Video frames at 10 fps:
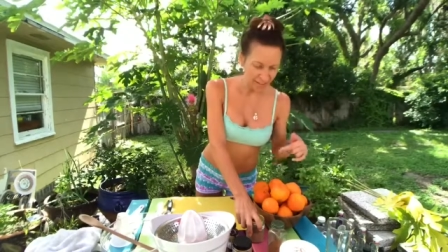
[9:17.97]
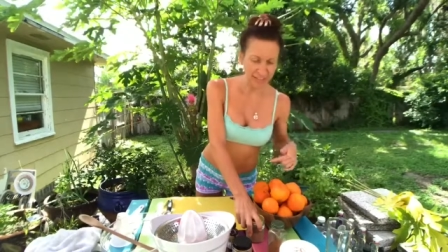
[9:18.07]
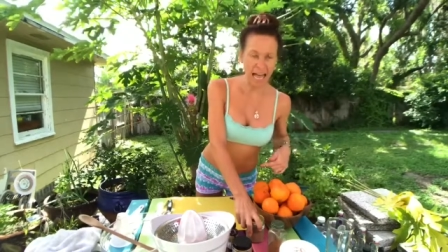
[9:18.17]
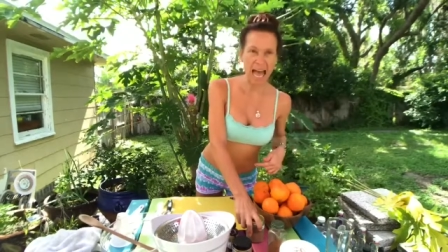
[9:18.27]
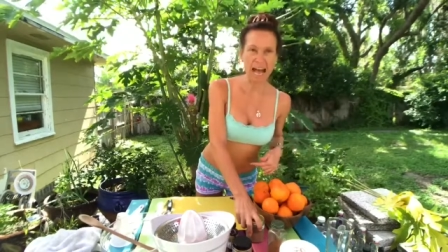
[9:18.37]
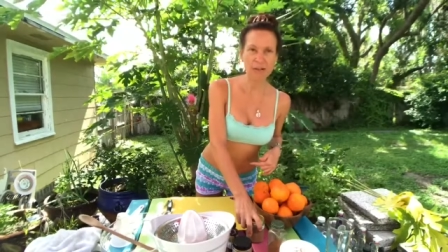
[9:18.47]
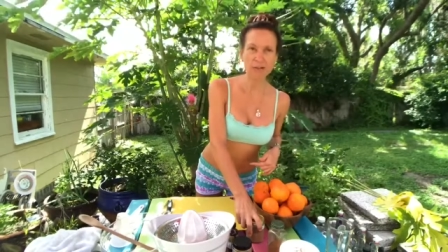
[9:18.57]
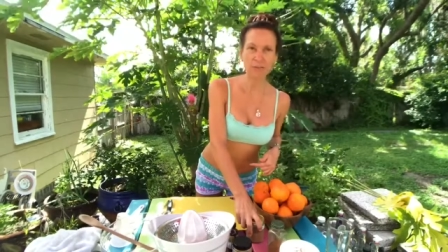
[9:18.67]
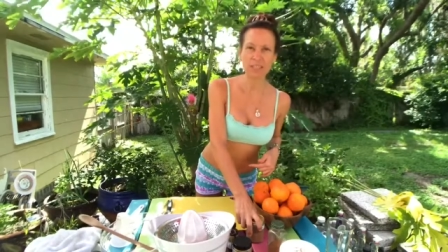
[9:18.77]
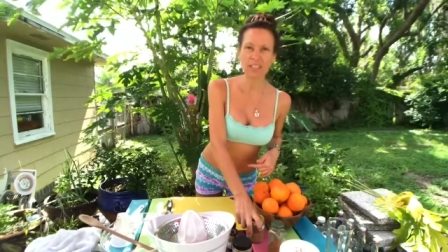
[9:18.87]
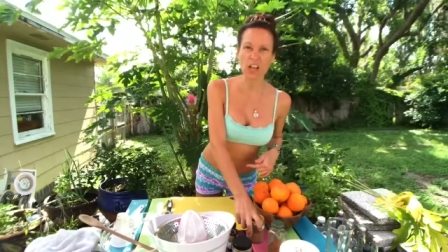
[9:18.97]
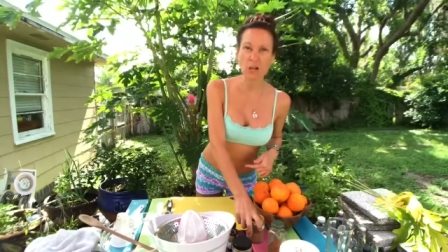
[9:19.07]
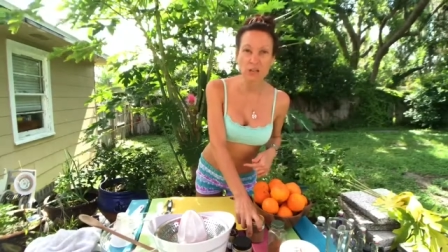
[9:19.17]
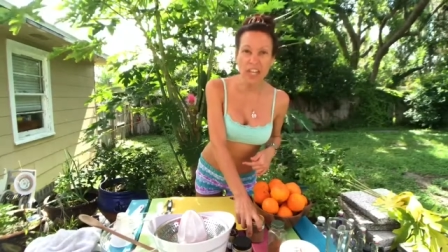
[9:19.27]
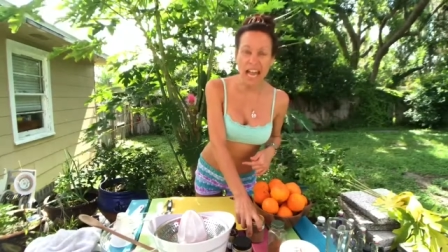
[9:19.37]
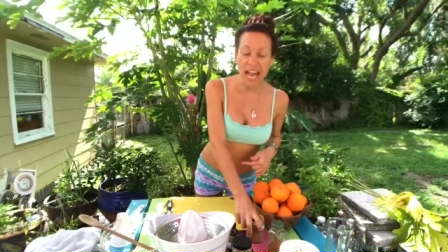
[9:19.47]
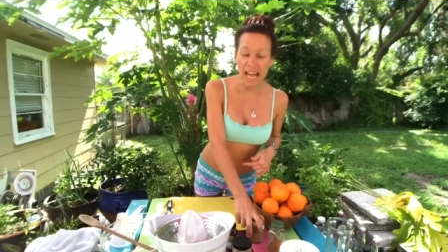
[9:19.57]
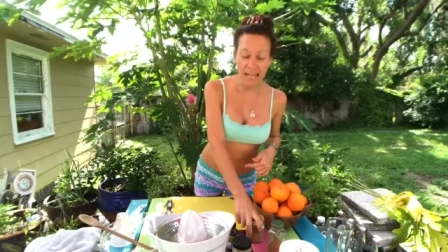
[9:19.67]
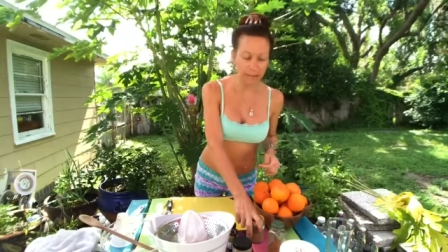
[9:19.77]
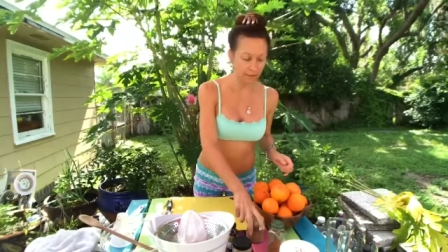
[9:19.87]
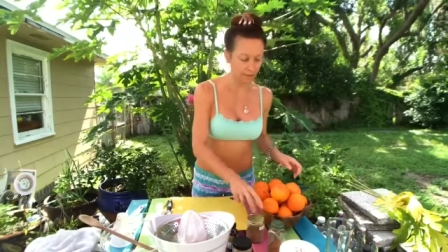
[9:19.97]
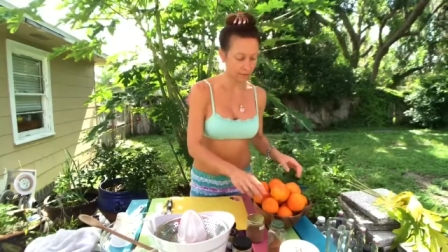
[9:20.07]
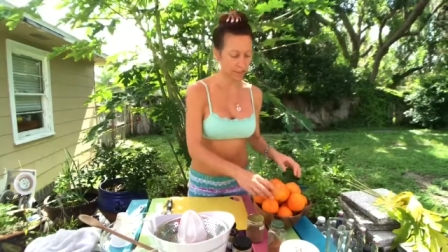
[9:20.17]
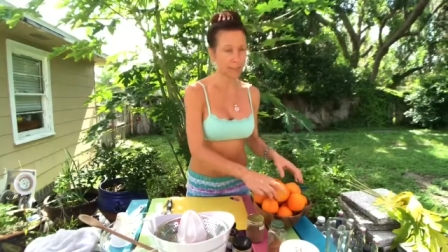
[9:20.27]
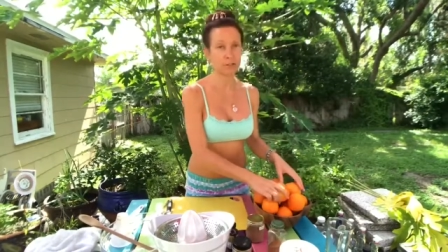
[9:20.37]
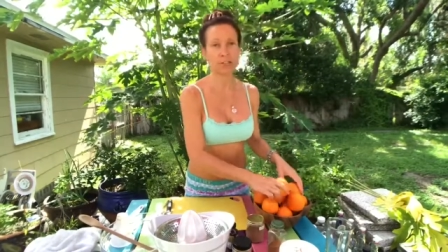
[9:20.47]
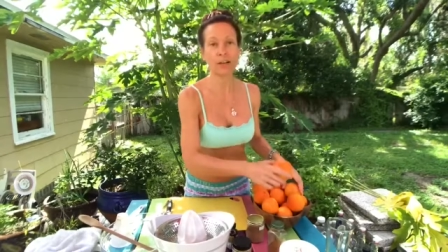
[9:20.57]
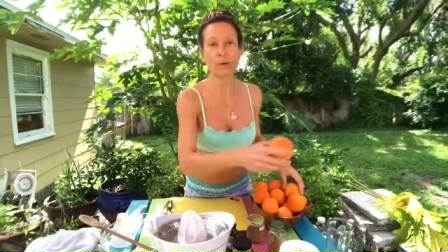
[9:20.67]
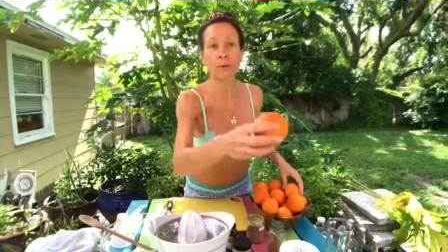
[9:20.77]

the house with this OJ. I know y'all